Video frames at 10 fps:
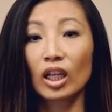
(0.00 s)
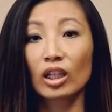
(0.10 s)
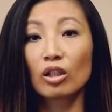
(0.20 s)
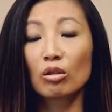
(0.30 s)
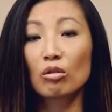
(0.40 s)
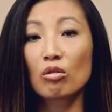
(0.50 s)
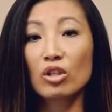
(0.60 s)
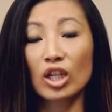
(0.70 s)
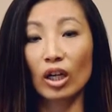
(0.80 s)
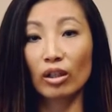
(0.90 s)
You
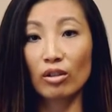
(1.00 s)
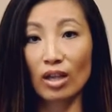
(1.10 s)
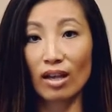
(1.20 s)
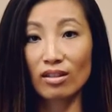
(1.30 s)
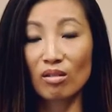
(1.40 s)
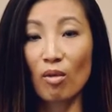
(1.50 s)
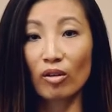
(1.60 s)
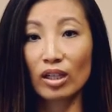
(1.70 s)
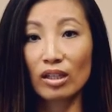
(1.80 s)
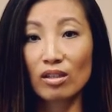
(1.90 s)
share your
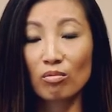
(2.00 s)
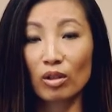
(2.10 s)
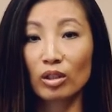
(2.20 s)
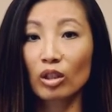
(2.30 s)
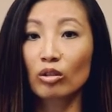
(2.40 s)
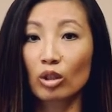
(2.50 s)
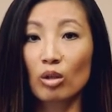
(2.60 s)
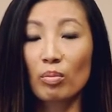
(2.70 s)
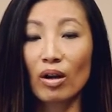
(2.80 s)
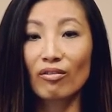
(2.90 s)
testimonies with your
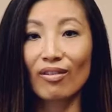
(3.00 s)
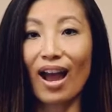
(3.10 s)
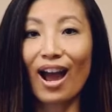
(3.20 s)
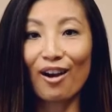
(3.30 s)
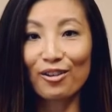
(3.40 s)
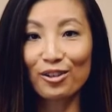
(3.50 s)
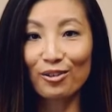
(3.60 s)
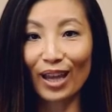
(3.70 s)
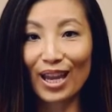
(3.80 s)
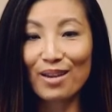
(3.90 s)
group of how
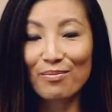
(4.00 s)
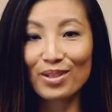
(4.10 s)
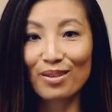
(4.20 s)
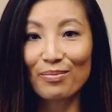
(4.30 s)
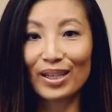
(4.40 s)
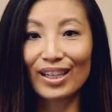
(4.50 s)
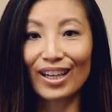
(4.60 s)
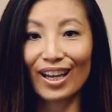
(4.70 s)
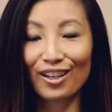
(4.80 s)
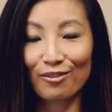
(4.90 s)
you came to be
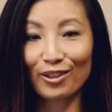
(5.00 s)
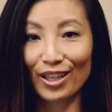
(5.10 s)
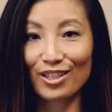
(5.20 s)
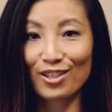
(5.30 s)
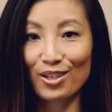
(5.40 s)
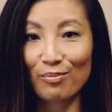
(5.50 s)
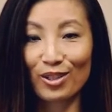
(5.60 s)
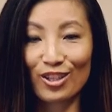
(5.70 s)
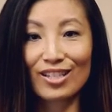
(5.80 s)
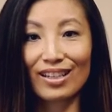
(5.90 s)
in a relationship
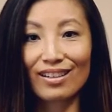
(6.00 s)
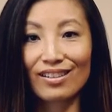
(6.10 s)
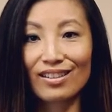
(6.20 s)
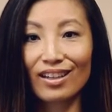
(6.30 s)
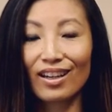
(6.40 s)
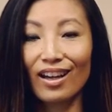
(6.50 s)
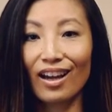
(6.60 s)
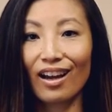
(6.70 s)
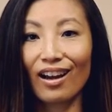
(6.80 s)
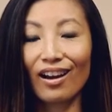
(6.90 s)
with Jesus.
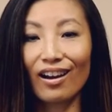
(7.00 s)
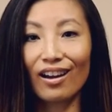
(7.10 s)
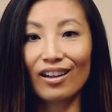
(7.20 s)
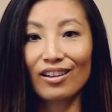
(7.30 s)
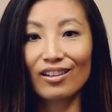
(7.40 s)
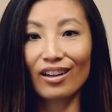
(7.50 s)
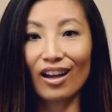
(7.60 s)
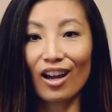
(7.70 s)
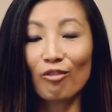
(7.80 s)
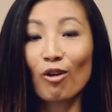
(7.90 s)
I
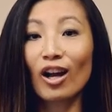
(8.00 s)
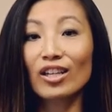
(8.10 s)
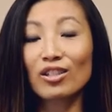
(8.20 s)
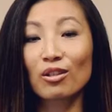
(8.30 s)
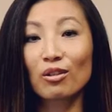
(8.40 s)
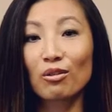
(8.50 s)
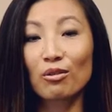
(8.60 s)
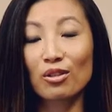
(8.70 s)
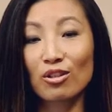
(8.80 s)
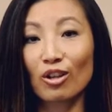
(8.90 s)
want
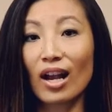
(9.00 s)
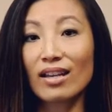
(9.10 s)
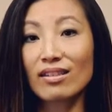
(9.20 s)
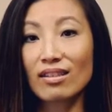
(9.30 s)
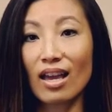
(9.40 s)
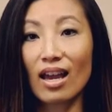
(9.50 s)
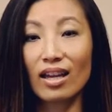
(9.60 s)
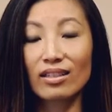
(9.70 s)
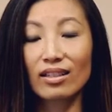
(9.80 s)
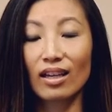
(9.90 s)
to stress
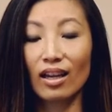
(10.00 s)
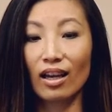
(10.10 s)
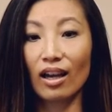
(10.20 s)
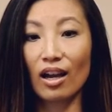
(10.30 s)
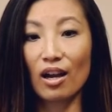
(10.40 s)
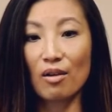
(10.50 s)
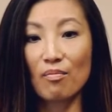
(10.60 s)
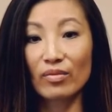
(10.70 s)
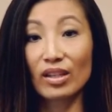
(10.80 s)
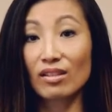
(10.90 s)
that
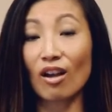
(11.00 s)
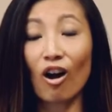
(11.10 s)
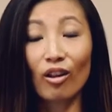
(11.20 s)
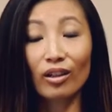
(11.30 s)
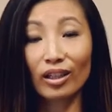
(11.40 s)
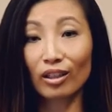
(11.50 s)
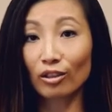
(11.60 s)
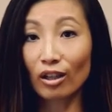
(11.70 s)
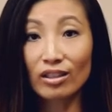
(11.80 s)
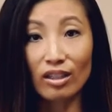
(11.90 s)
these all are going to
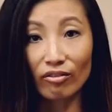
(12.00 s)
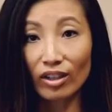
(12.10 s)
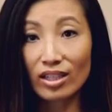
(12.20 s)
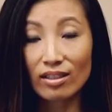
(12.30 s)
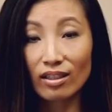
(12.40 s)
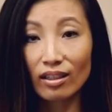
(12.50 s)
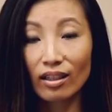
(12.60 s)
look different.